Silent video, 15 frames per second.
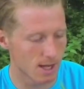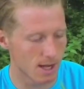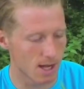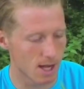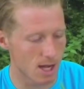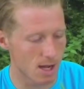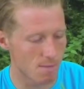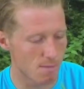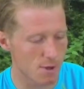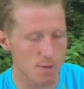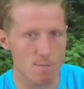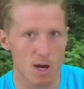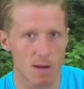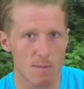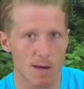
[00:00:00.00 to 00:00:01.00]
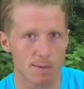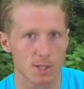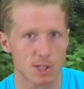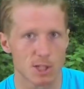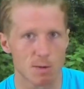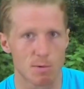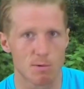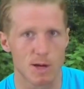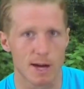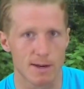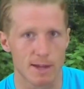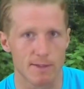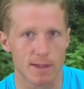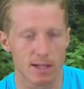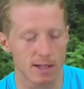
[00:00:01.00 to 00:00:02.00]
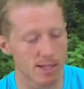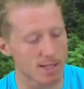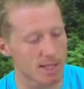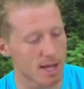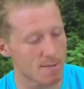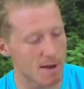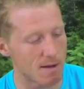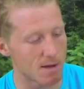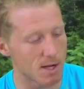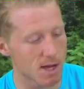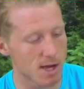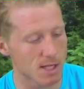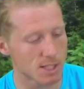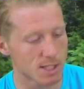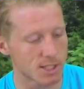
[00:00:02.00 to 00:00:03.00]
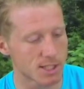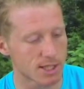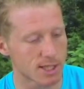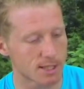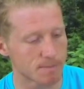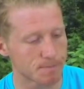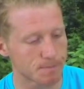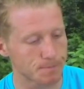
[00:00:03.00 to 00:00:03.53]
but you might be able to shop around. I think these came out last year.